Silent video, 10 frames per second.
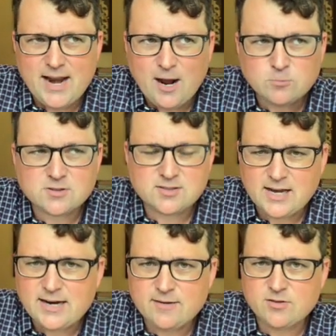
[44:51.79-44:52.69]

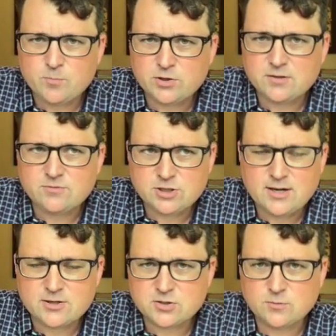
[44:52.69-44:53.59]
outside of the book of
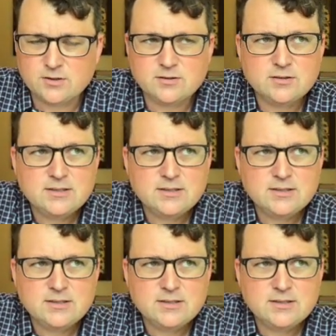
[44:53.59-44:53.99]
Joshua